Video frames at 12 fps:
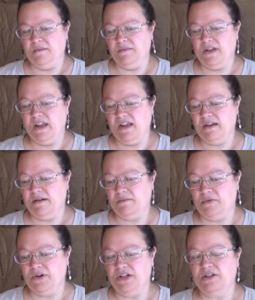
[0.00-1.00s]
Yeah,
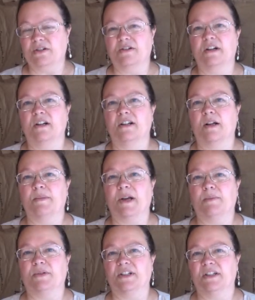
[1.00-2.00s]
pretty soon I'll be
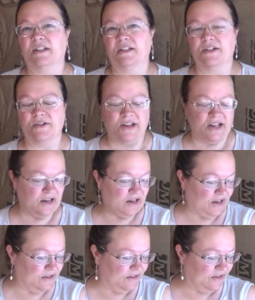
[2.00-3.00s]
able to do that again.